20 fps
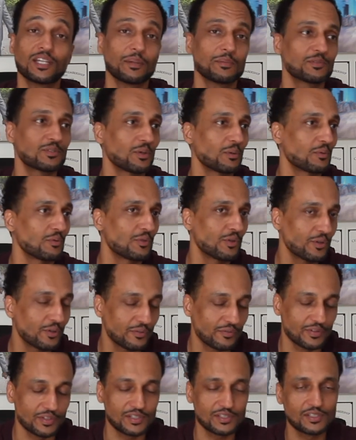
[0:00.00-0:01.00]
I'm so
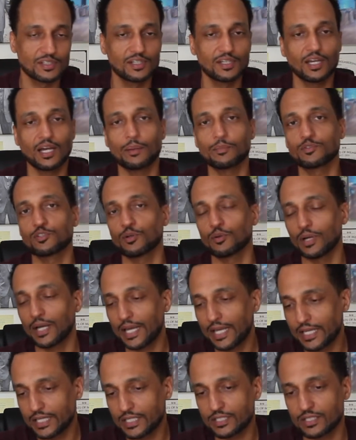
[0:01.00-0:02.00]
nervous, I'm so
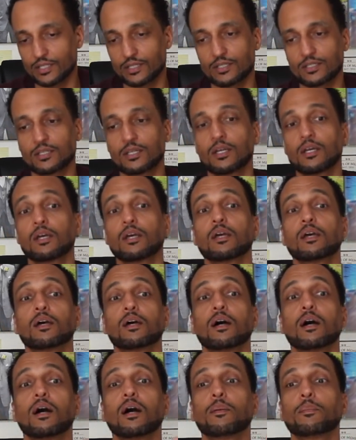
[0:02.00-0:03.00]
anxious.
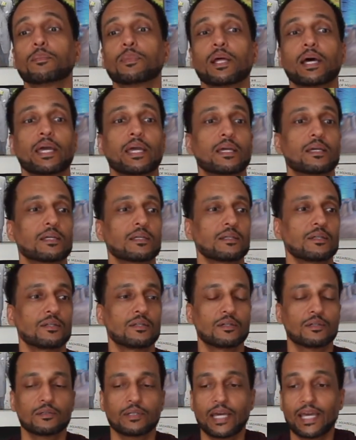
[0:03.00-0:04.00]
I'm like, you
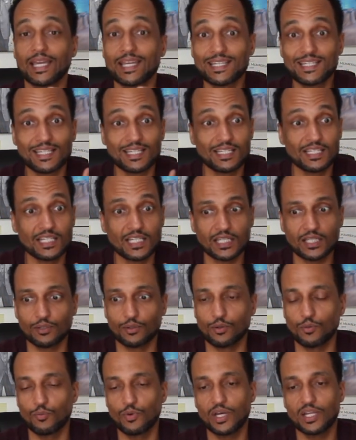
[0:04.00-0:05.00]
know, ADD on
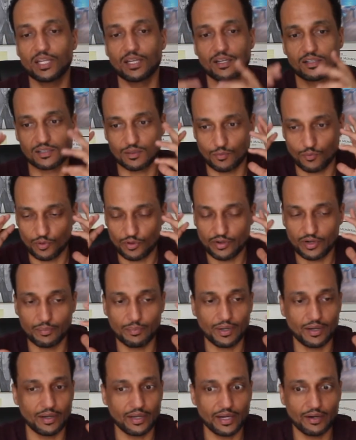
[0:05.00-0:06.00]
a wedding because I'm worried
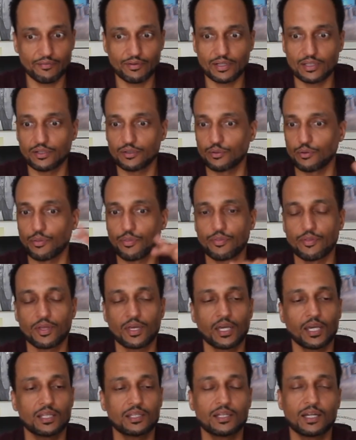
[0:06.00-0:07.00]
about every little
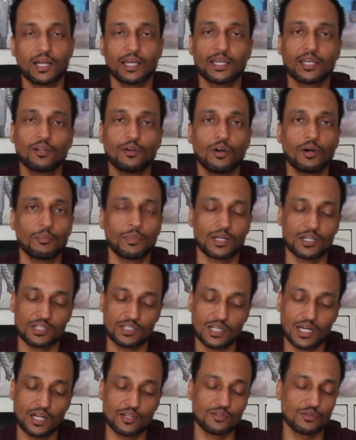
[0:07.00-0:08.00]
thing, and did I get all my
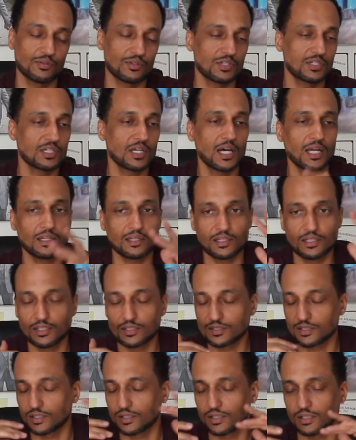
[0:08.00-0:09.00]
shots on the shot
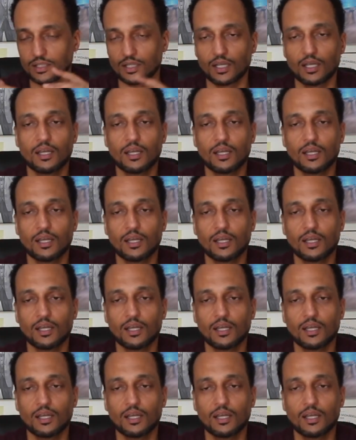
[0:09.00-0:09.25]
list? And